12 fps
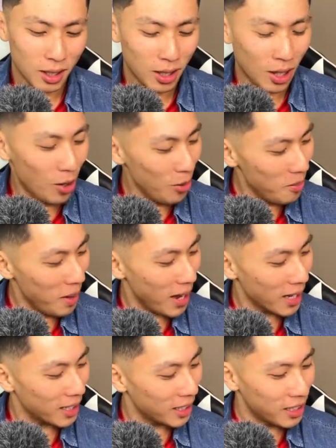Oh
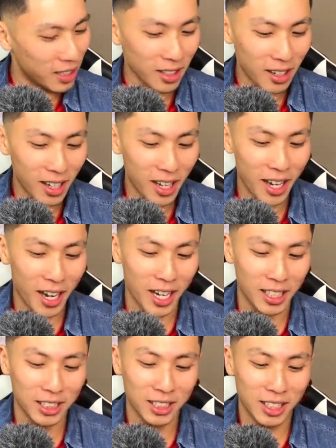my
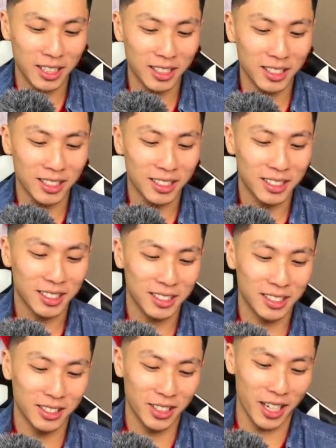gosh.
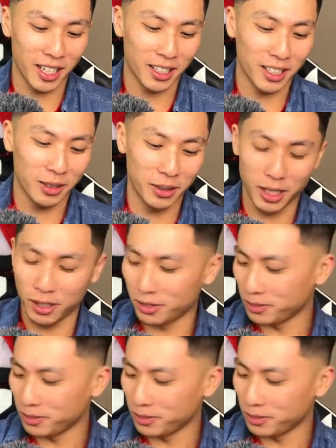Okay, here we go.